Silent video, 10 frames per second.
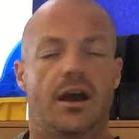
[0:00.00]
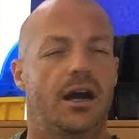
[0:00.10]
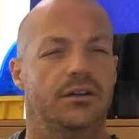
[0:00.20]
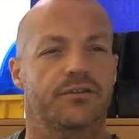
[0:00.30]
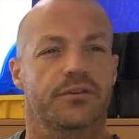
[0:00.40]

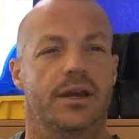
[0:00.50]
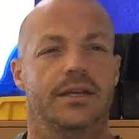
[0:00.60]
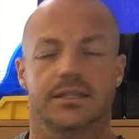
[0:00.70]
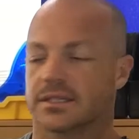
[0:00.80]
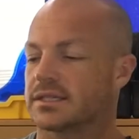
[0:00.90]

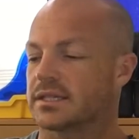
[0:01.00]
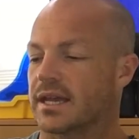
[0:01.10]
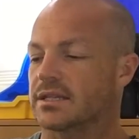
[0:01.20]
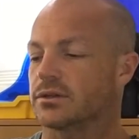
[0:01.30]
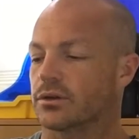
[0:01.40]
unafraid to
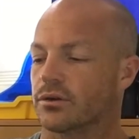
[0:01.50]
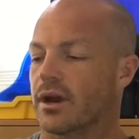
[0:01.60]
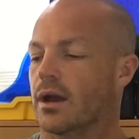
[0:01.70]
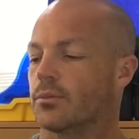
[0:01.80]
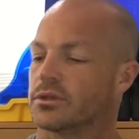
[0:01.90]
stand her
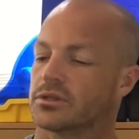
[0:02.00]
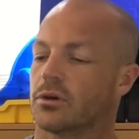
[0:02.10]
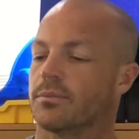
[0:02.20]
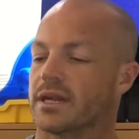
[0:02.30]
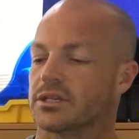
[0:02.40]
ground with the
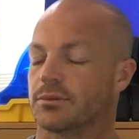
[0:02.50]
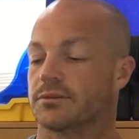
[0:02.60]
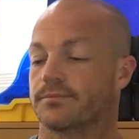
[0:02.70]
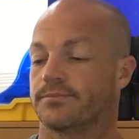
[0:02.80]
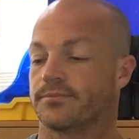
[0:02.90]
top management.